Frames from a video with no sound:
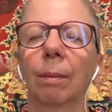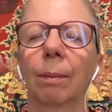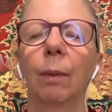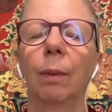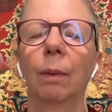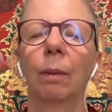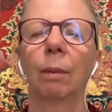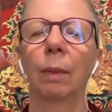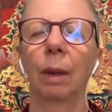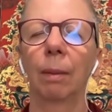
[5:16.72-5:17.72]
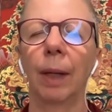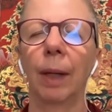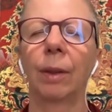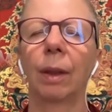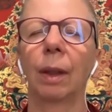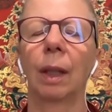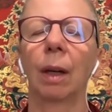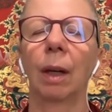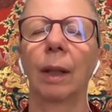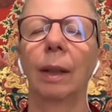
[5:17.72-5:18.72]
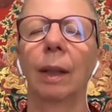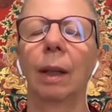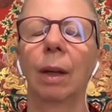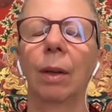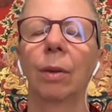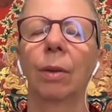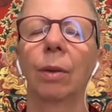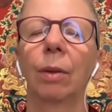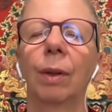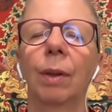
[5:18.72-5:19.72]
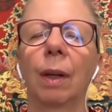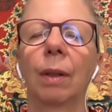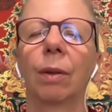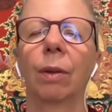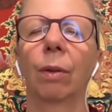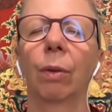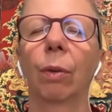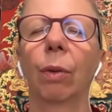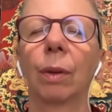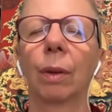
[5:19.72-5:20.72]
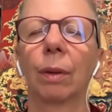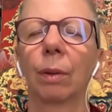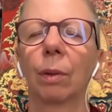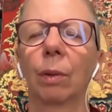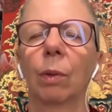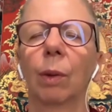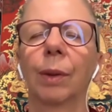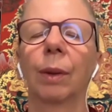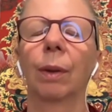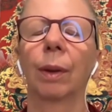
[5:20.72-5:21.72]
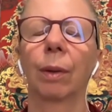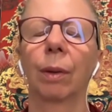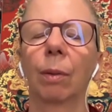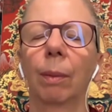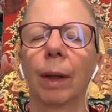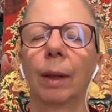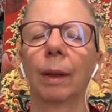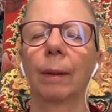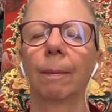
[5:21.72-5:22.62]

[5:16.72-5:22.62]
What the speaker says: but compassionately, kindly, so don't criticize your thoughts or what's going on in your mind.